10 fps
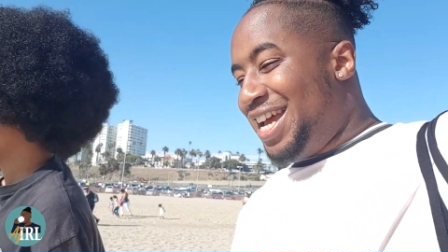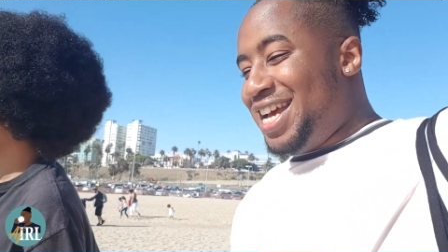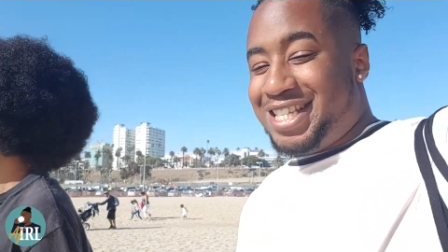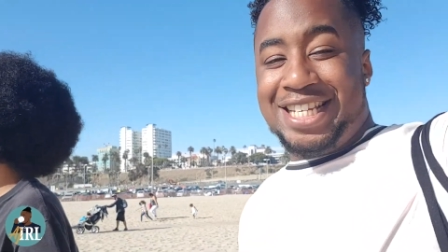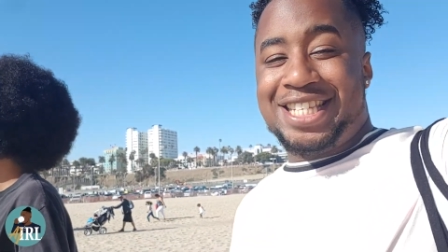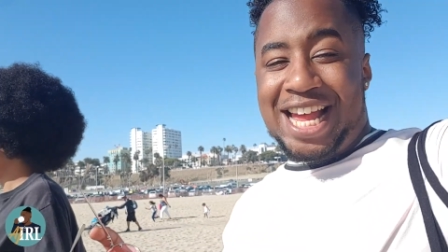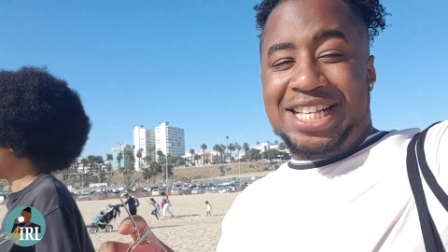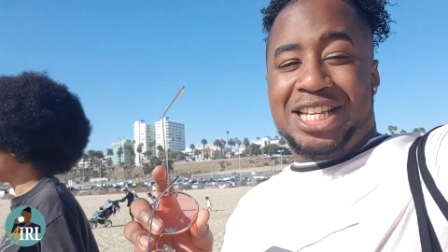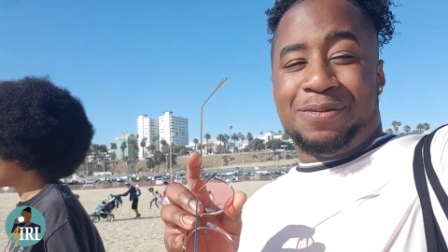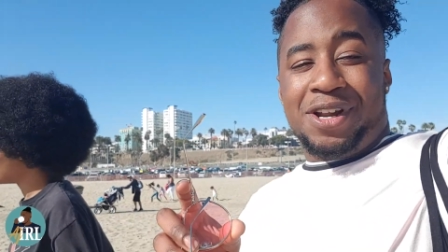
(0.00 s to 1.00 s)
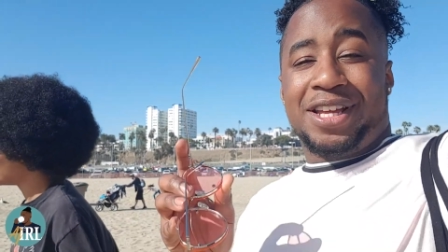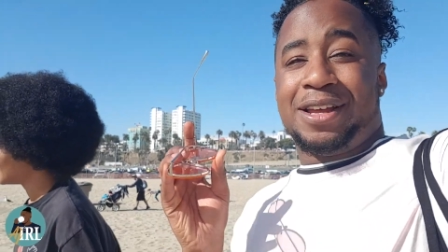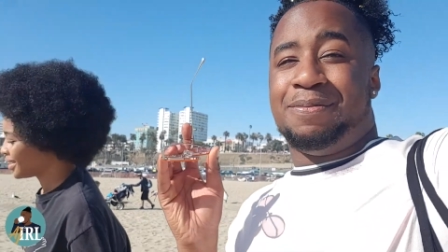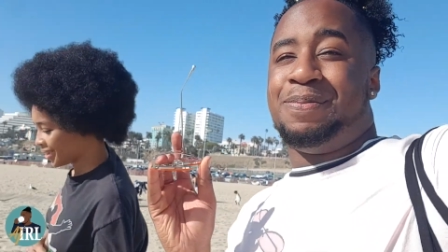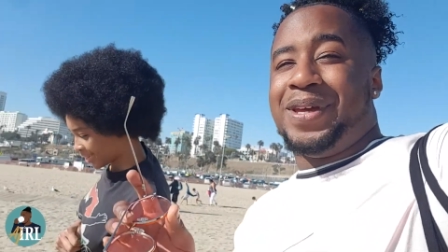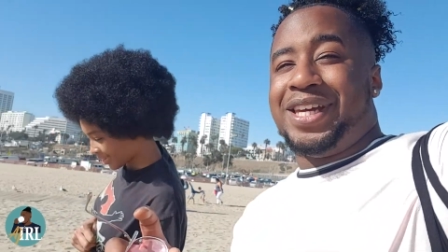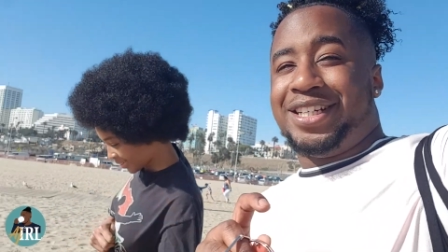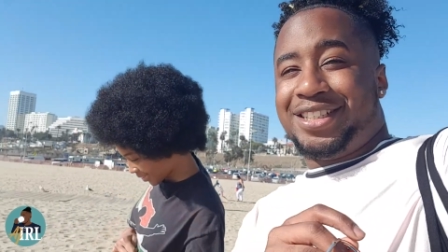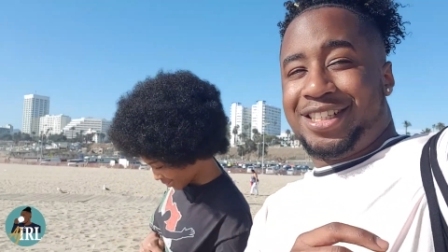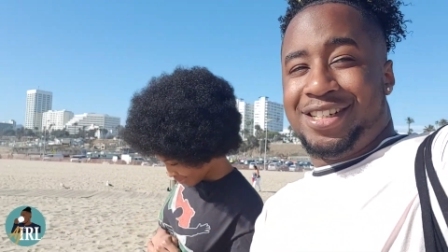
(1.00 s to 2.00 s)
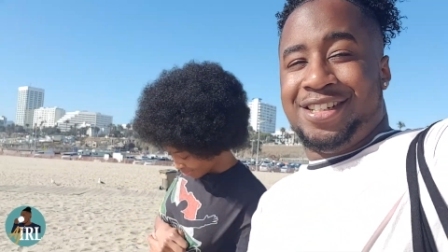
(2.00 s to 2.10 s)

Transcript: this is Santa cold. Monica Beach.